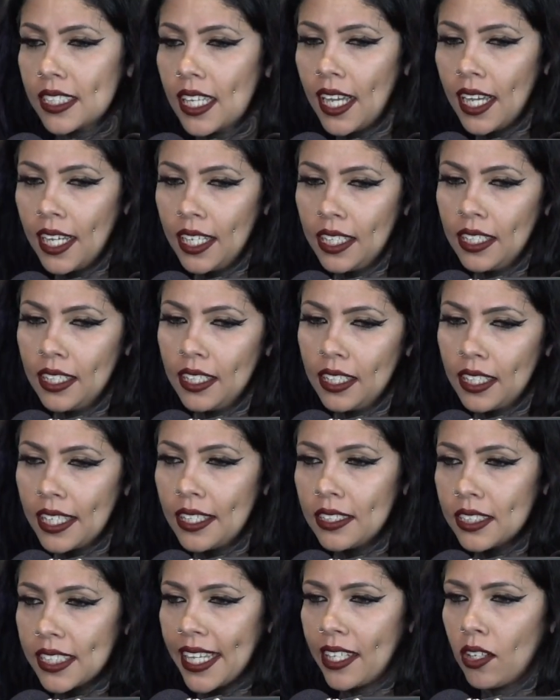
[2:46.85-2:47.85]
And
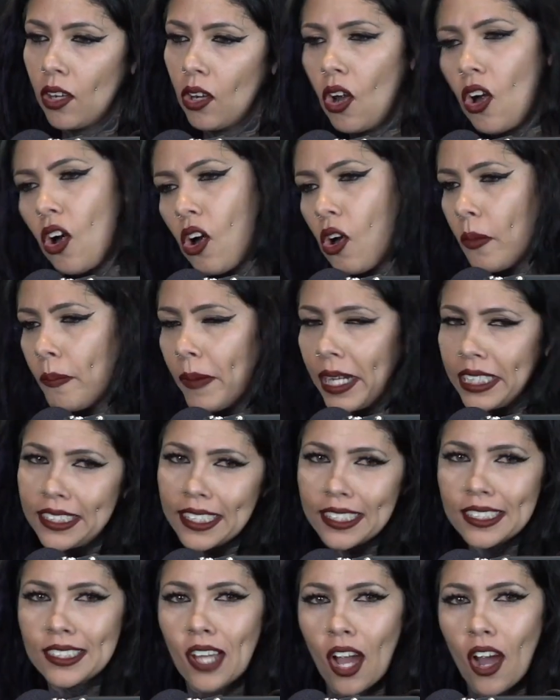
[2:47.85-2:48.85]
he's like, oh, my
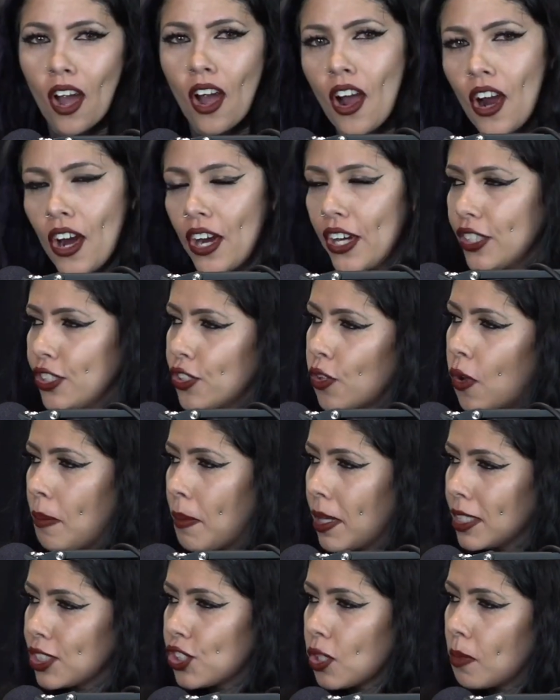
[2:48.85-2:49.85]
dick's not hard. You know, I'm
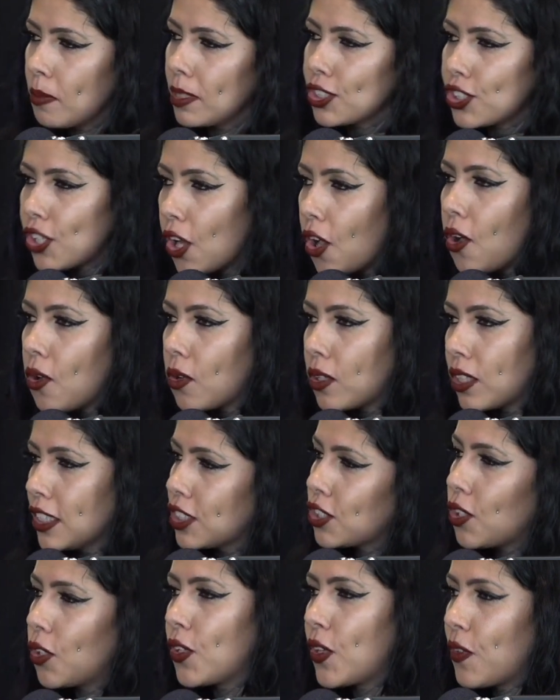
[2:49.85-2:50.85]
on so much coke.
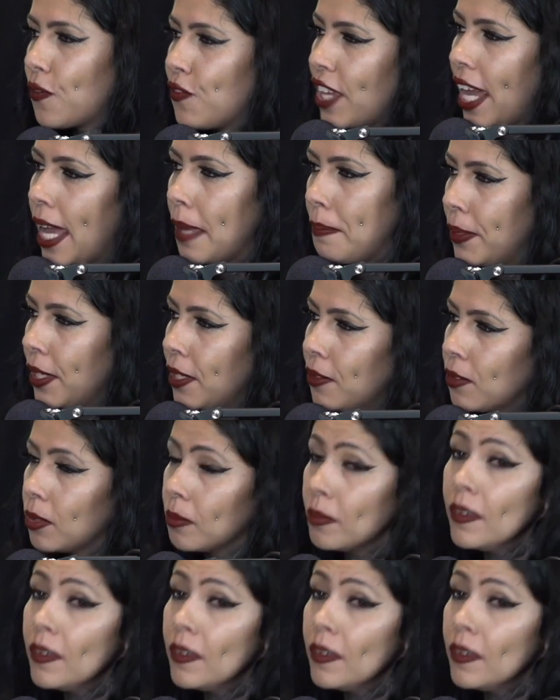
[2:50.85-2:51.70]
Let's go to the VIP room.